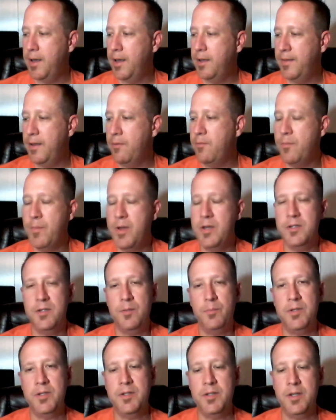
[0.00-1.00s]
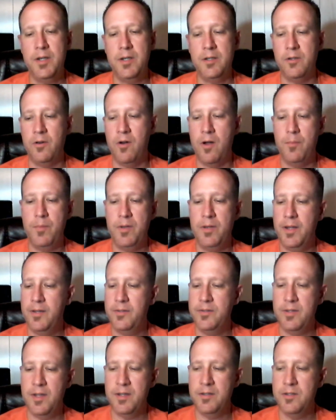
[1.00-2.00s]
that remains to be seen, I mean,
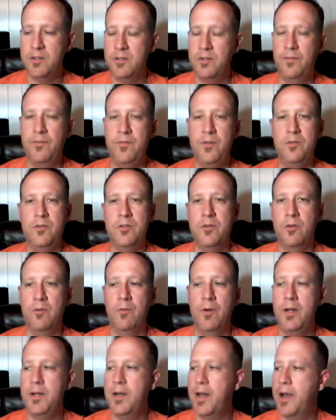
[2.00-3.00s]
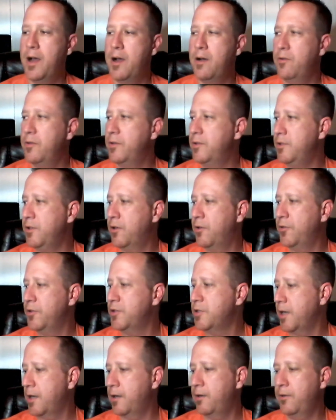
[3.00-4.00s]
that's in the future. Right now, the
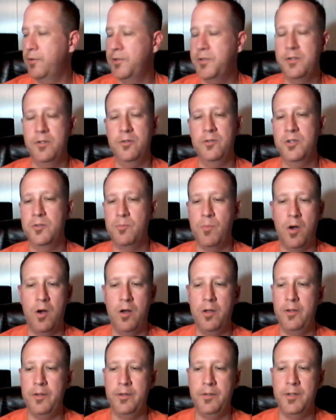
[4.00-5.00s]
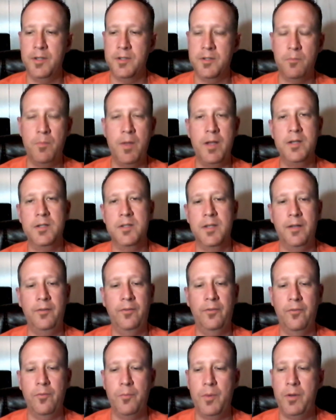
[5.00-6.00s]
channel's still small, and it doesn't make
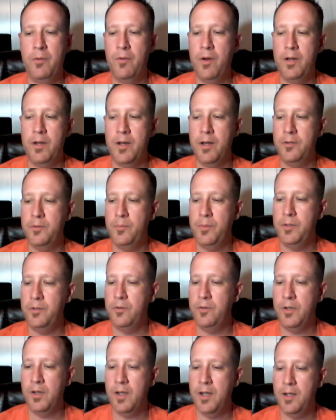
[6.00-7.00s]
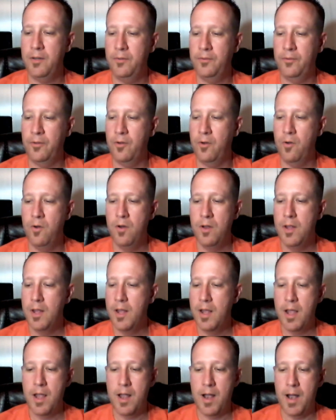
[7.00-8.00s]
sense for me right now to be doing that, so
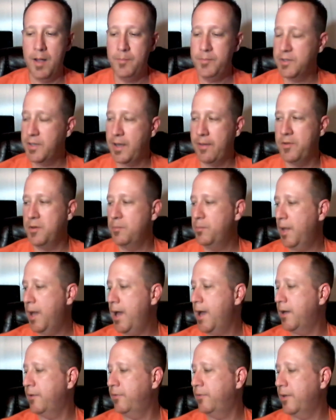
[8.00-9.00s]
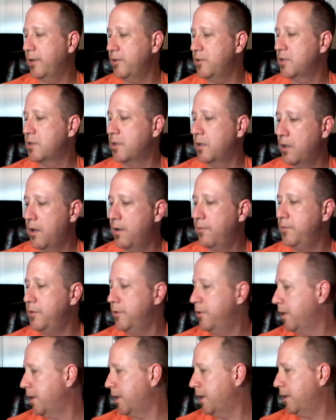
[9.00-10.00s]
I'm just having a blast. I just love
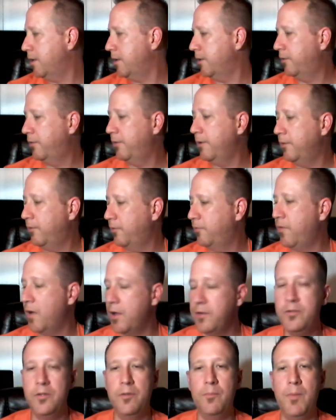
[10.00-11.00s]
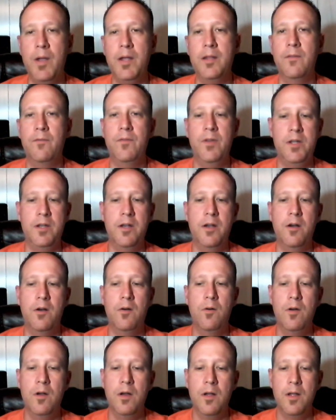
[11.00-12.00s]
doing it. It's fun to make the
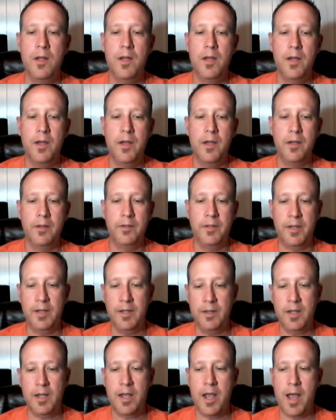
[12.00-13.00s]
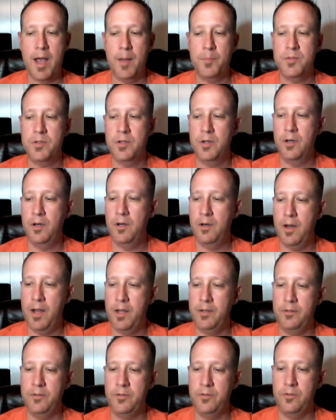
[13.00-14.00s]
video, to get the capture,
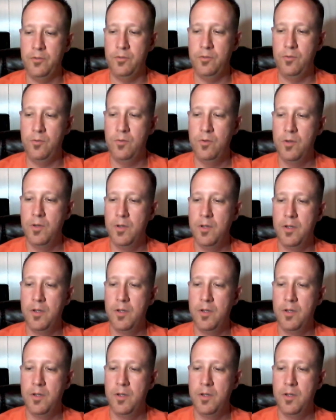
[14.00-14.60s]
and to,